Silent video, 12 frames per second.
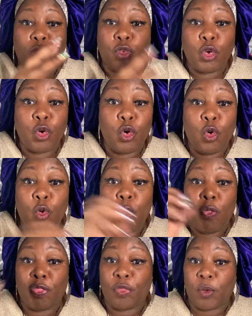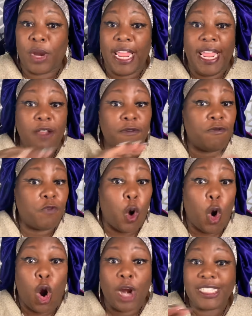two, three,
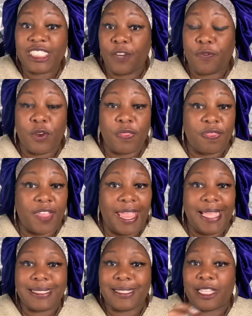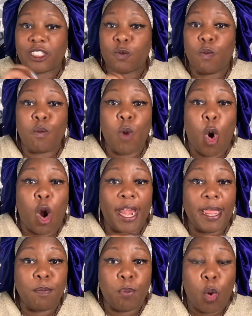four different things that's more
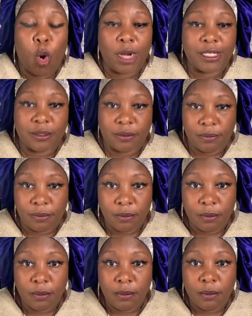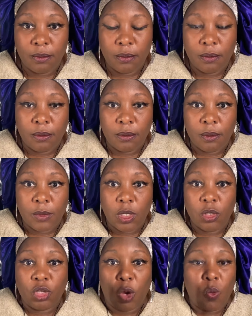important
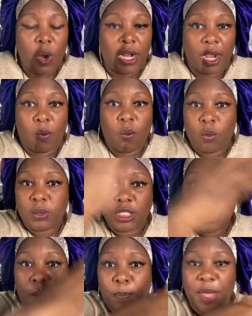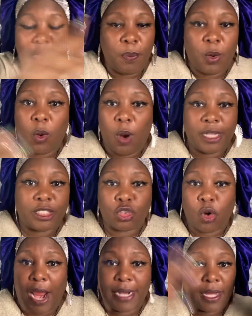than what some people is
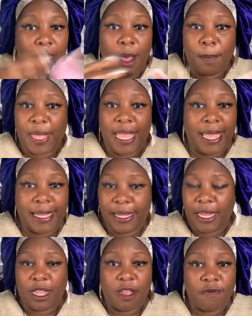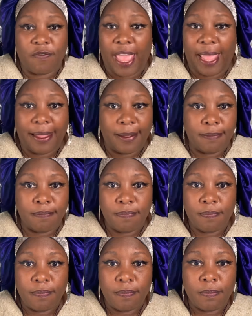trying to come in and convey.
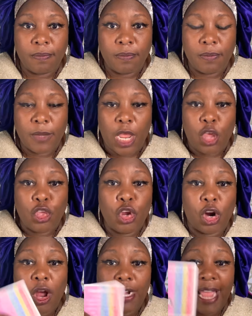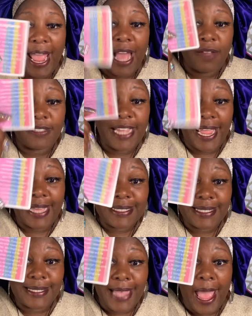You're going to have to
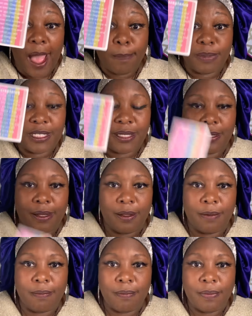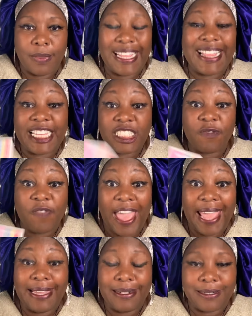accept this
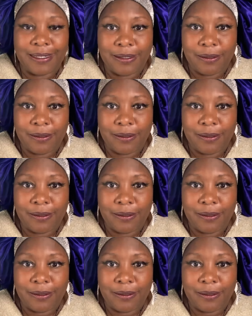fate